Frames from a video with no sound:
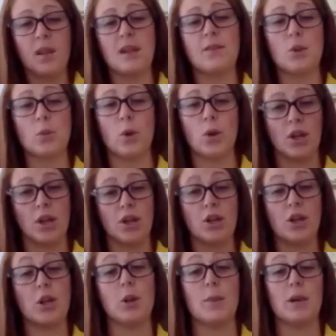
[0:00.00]
if you want a
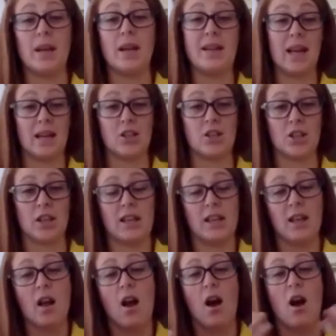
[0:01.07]
human
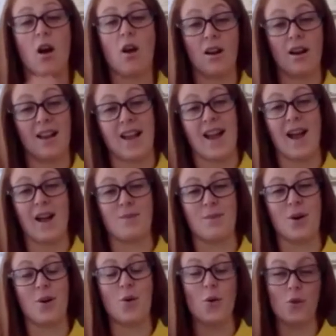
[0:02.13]
analogy, I am
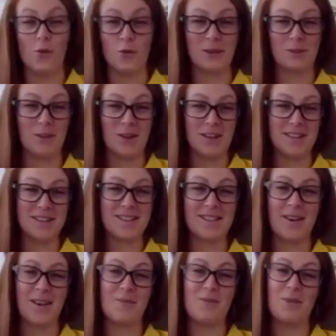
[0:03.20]
awful with spiders.
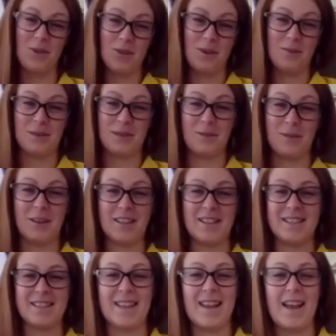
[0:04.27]
I am not good with
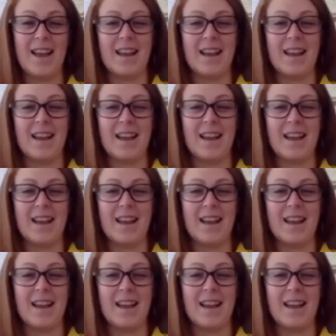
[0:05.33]
spiders.